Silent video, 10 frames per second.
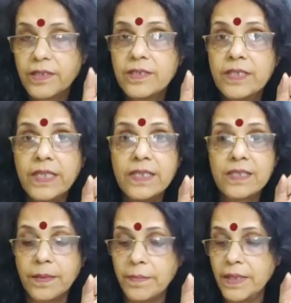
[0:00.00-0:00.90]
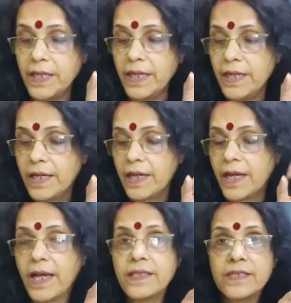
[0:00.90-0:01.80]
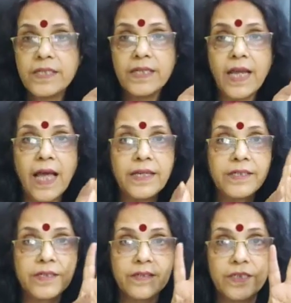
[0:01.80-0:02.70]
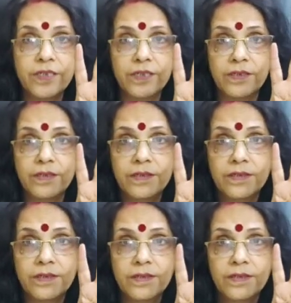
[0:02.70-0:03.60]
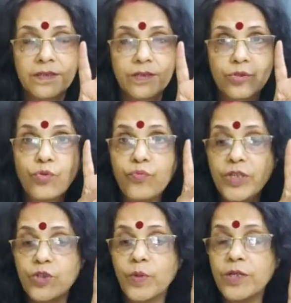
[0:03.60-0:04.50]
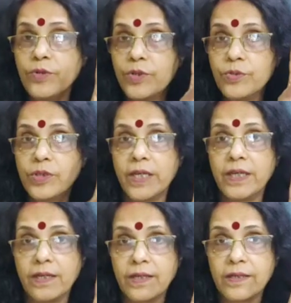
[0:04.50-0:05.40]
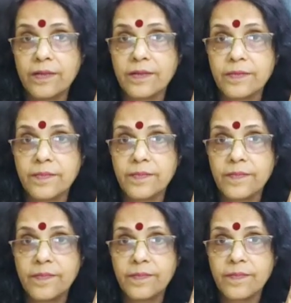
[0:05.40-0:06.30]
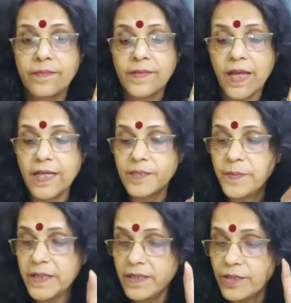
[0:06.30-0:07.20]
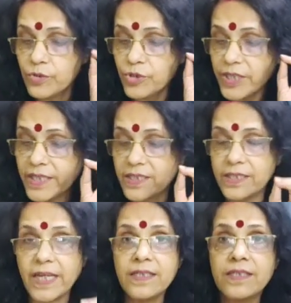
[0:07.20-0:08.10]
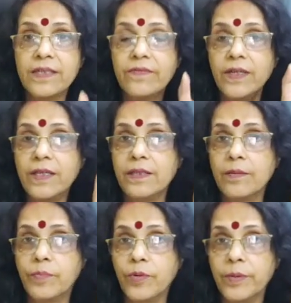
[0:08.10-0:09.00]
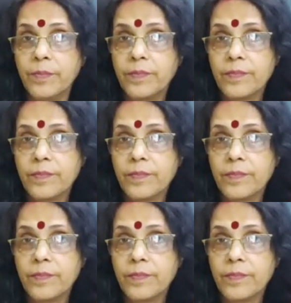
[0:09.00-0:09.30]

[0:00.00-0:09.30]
C. Simile and D. Alliteration. So which one do you think has been used extensively in the poem?